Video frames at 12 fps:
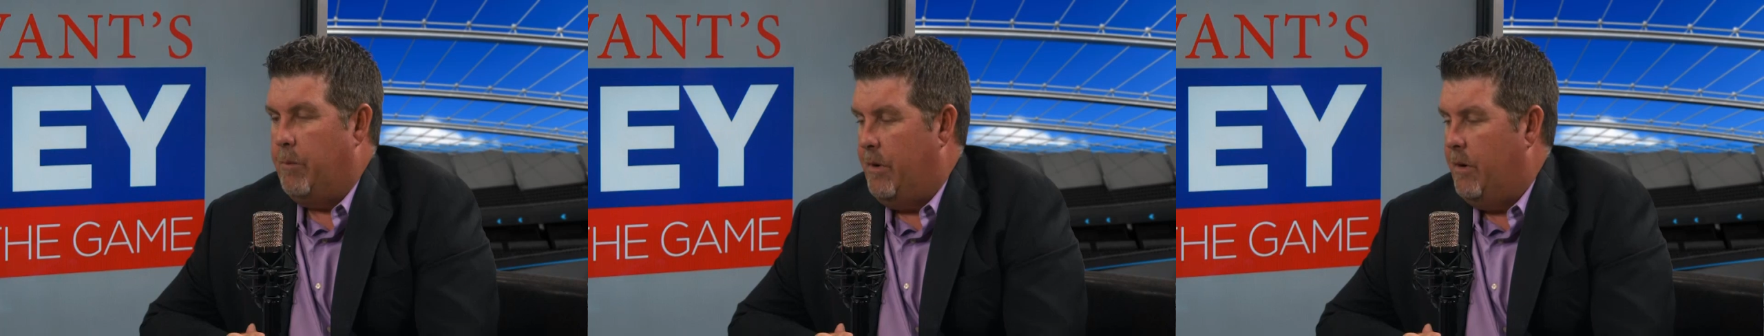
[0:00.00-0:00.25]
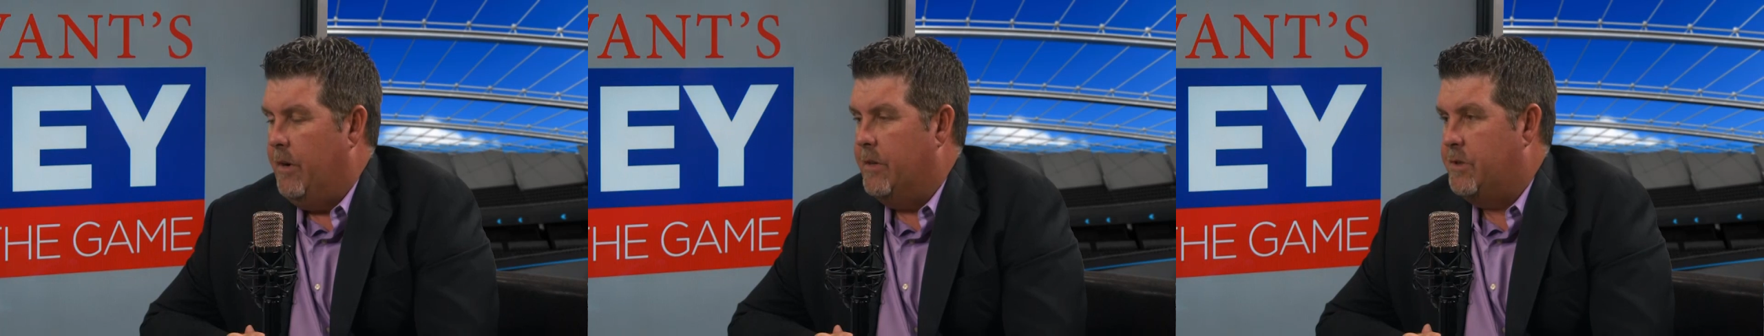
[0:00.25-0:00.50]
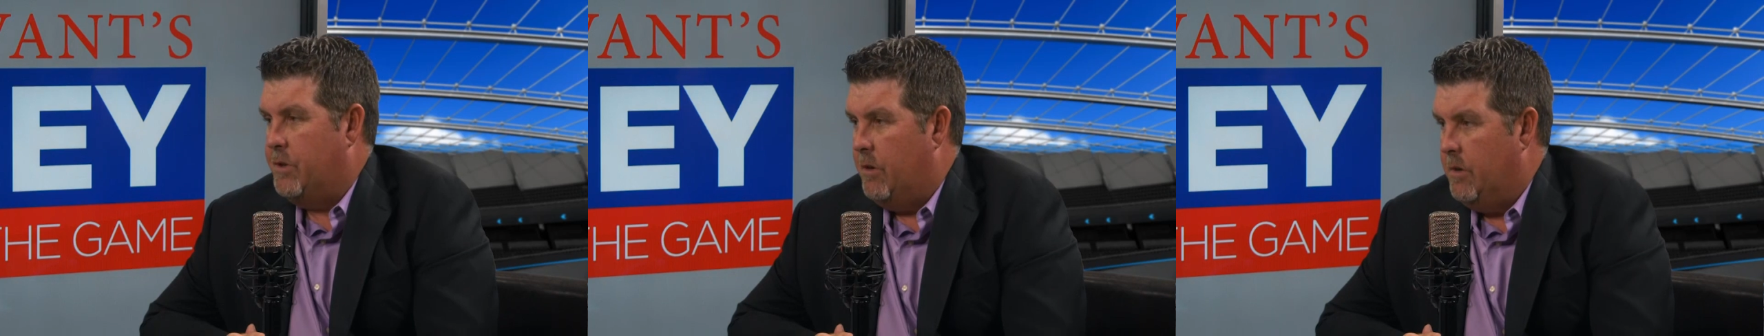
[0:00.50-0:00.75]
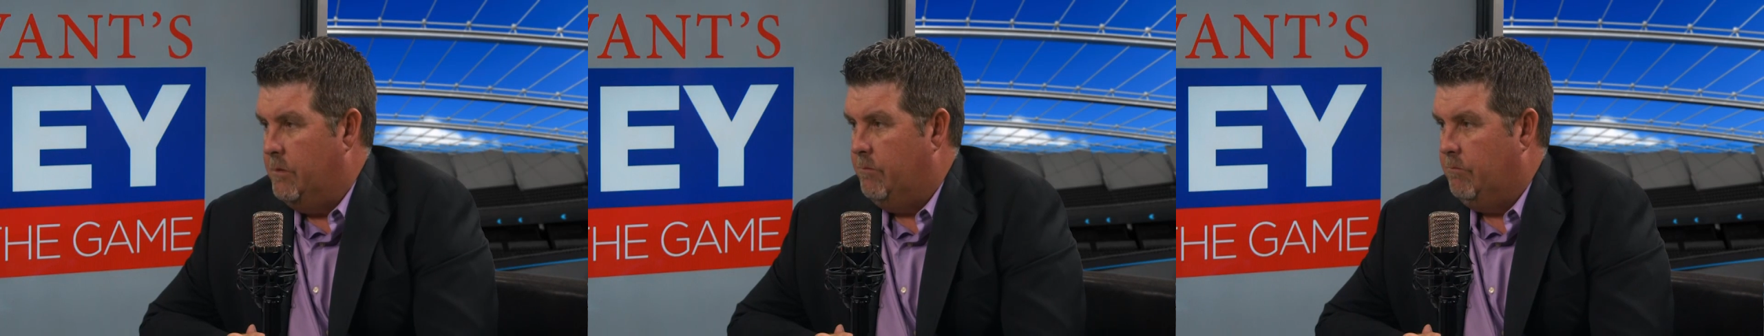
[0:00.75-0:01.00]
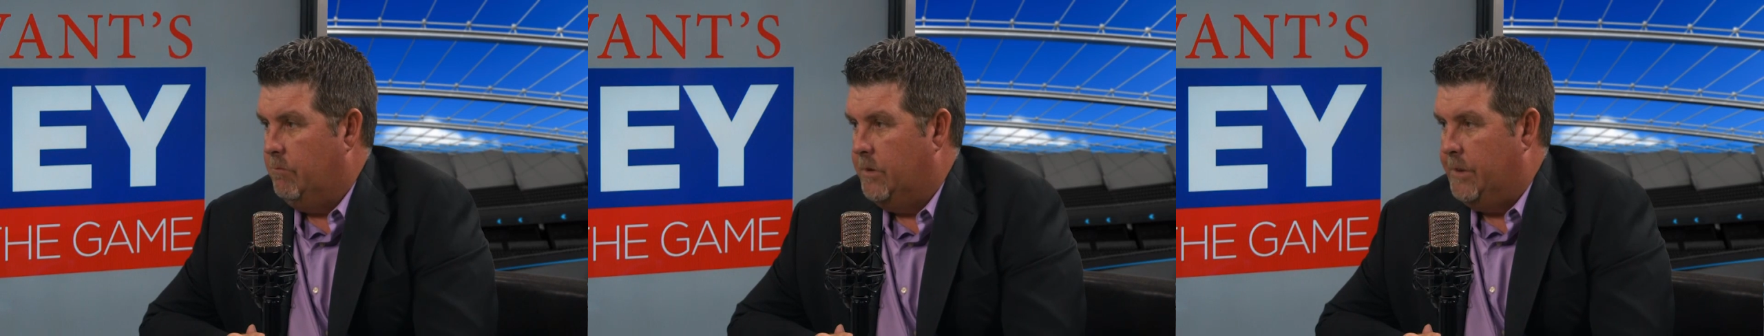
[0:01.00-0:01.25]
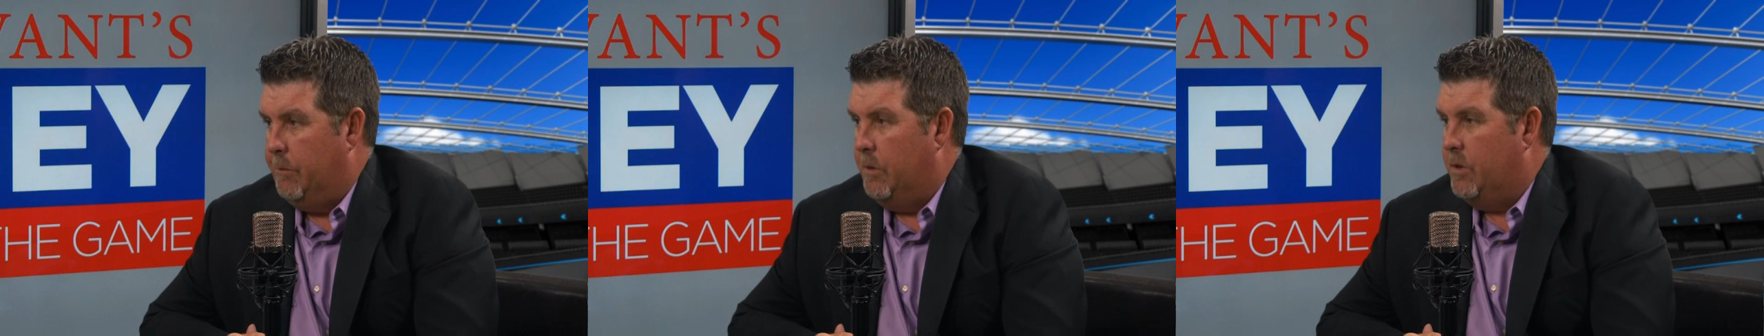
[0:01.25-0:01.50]
period certain,
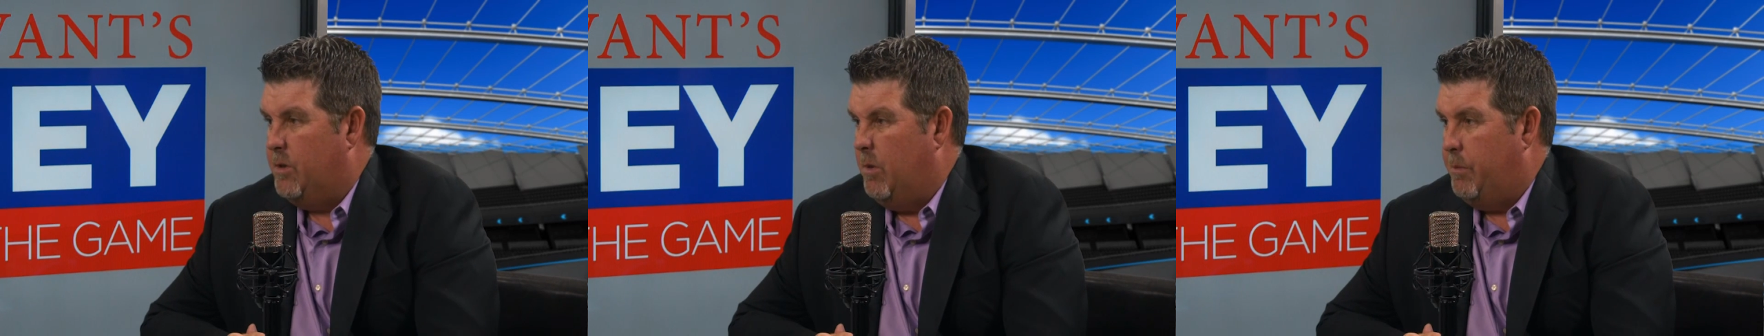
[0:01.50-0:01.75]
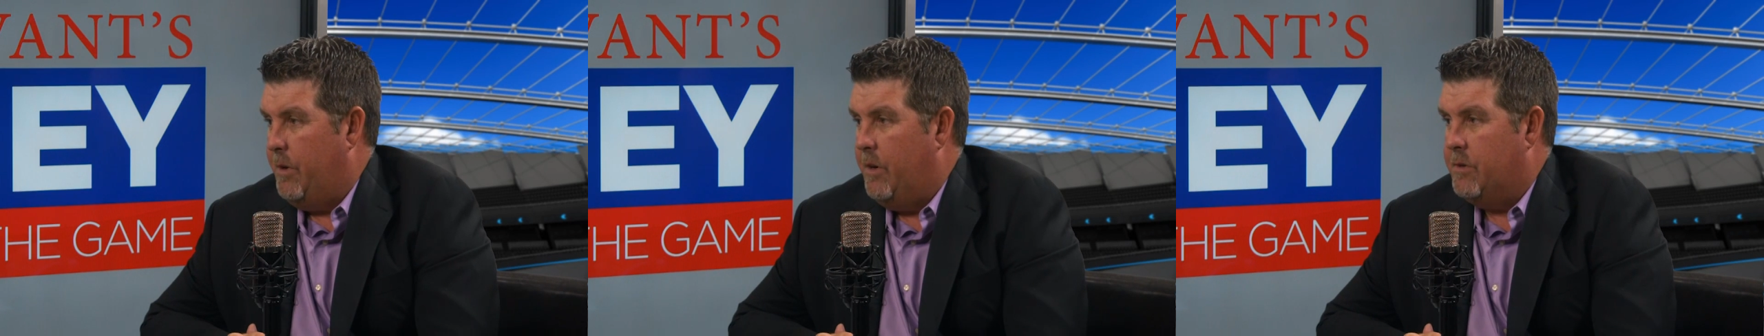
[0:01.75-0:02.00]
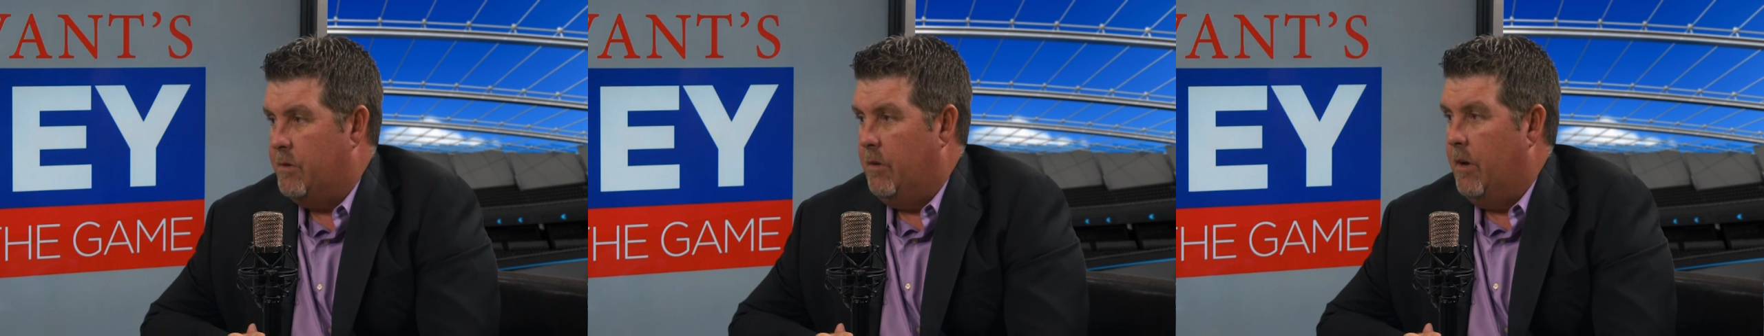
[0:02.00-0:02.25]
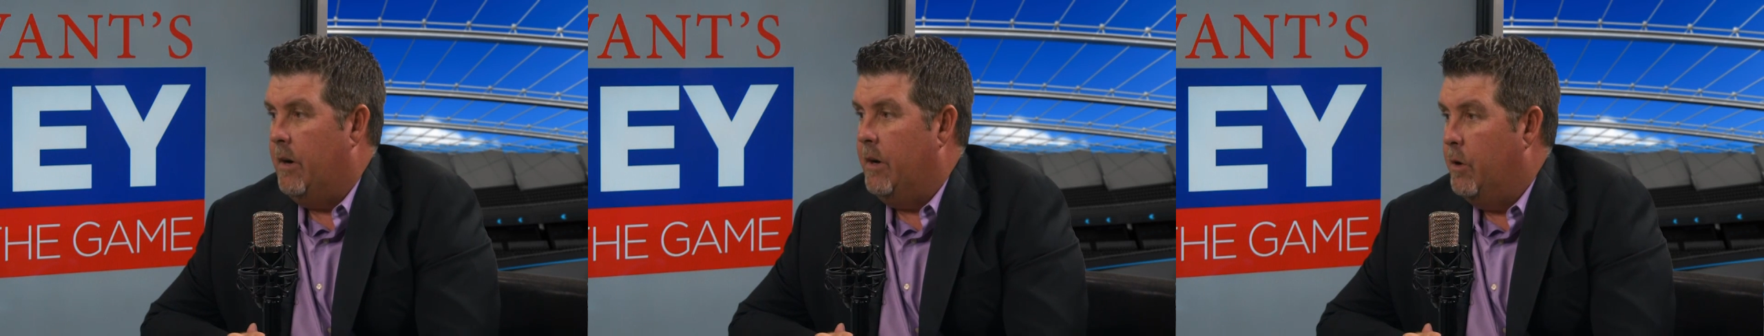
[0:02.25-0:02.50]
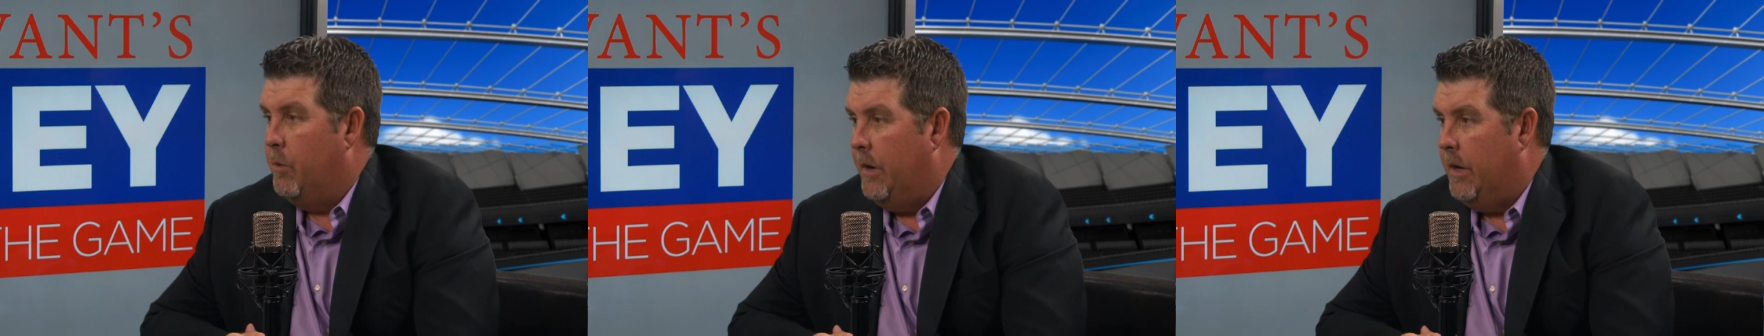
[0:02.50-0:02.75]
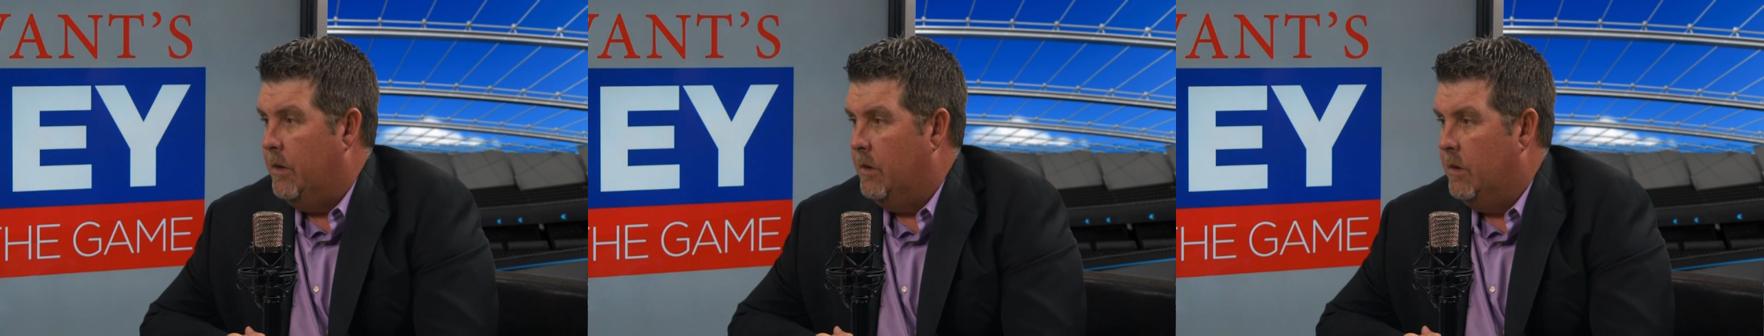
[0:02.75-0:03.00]
similar to a period certain on an
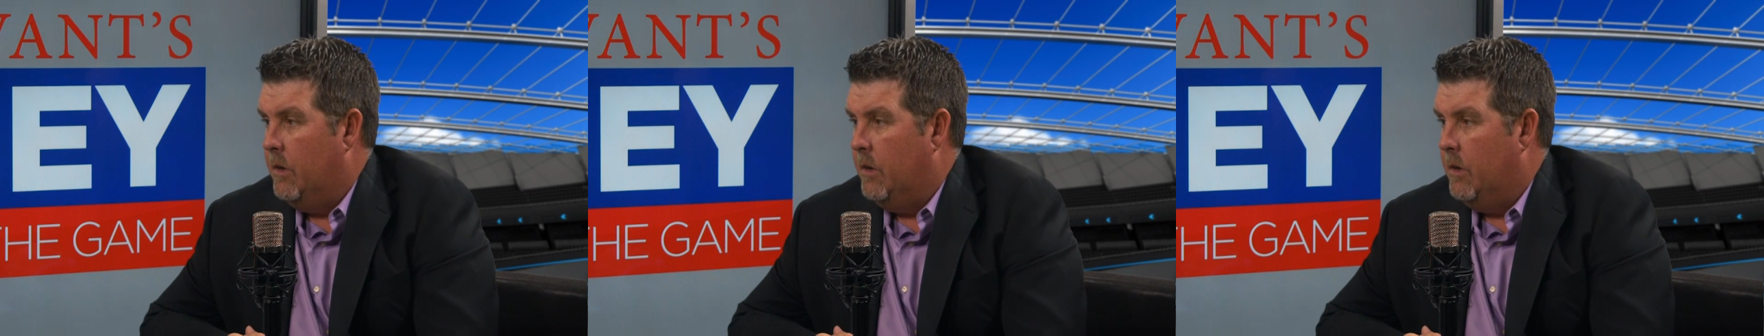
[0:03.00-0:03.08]
annuity,